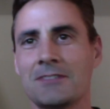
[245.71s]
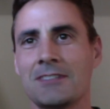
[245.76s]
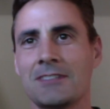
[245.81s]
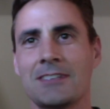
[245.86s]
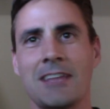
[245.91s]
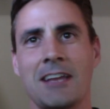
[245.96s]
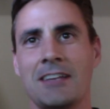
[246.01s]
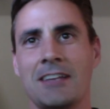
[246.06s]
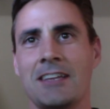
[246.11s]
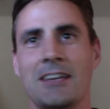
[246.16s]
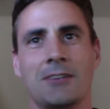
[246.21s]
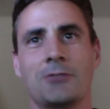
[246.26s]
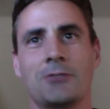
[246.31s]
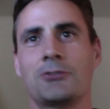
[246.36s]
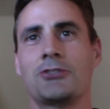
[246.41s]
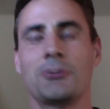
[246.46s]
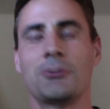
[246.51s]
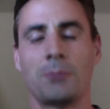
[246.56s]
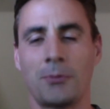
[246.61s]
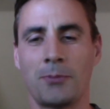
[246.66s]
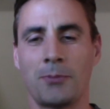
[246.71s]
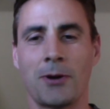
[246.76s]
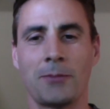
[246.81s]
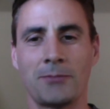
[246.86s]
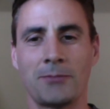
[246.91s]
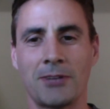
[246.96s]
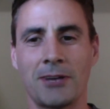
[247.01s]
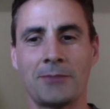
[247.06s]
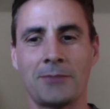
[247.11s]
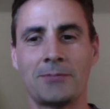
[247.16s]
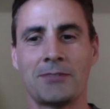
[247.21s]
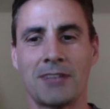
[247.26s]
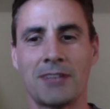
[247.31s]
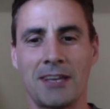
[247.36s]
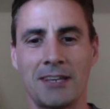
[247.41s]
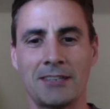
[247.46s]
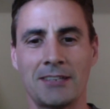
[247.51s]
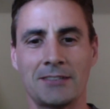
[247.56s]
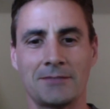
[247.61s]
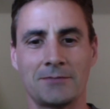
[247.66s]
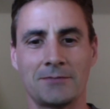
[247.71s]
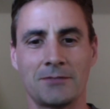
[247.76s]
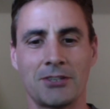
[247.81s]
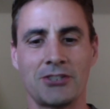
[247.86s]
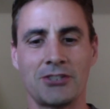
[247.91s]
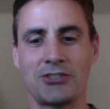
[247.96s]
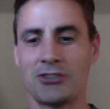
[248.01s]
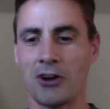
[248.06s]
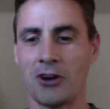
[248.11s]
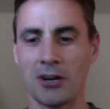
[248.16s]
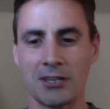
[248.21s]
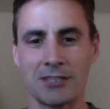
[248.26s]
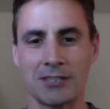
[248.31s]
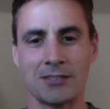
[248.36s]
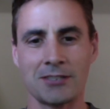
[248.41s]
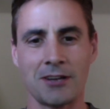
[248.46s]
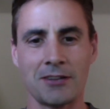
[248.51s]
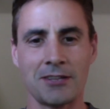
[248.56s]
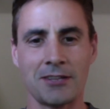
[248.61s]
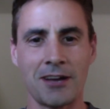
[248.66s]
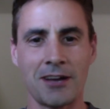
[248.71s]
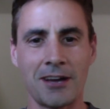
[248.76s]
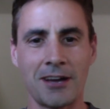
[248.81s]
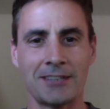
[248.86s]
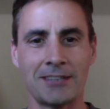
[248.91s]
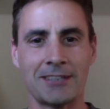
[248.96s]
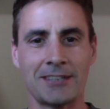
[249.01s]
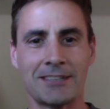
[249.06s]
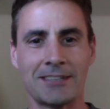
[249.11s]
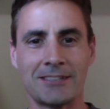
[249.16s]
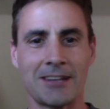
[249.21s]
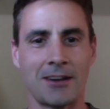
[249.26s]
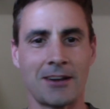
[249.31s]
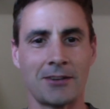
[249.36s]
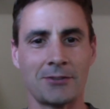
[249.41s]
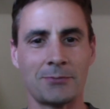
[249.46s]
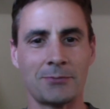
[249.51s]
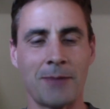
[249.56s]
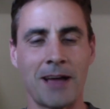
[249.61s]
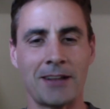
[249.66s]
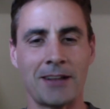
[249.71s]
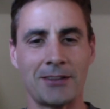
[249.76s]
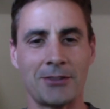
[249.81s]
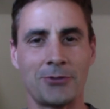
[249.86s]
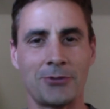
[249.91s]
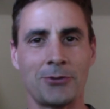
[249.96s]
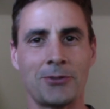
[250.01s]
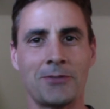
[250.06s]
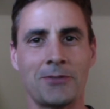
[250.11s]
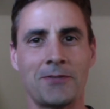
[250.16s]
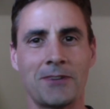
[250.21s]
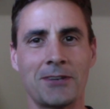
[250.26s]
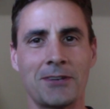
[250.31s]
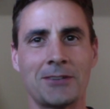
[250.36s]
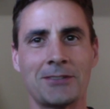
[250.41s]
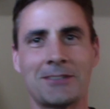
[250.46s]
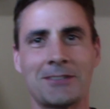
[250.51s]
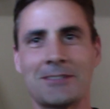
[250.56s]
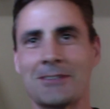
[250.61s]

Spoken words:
they'd get super pumped up saying the Shark is on the hunt as I was battling through the field.